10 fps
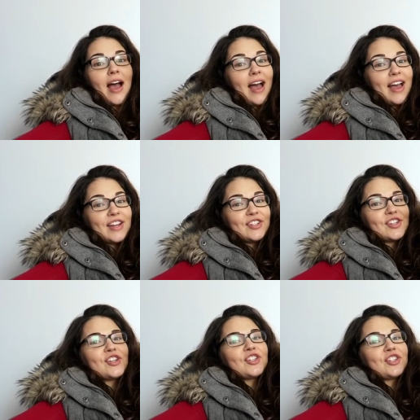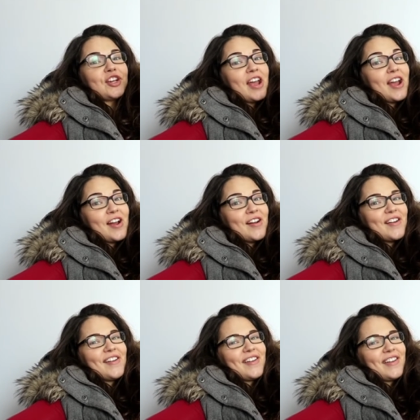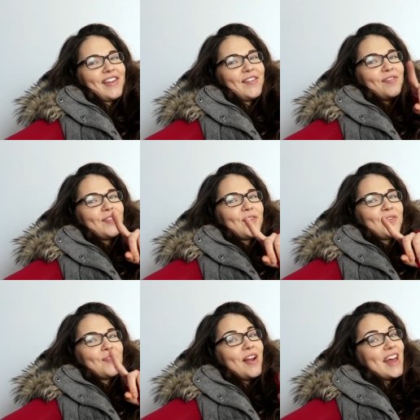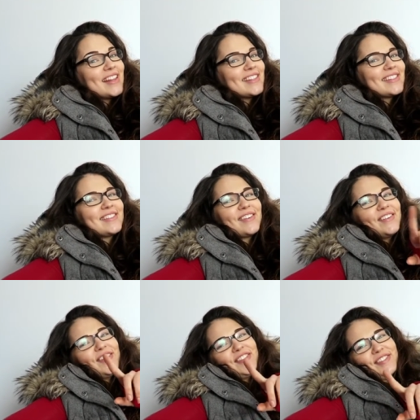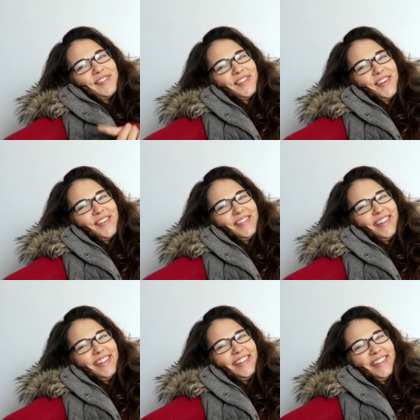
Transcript: And share if your friends are not subscribed yet.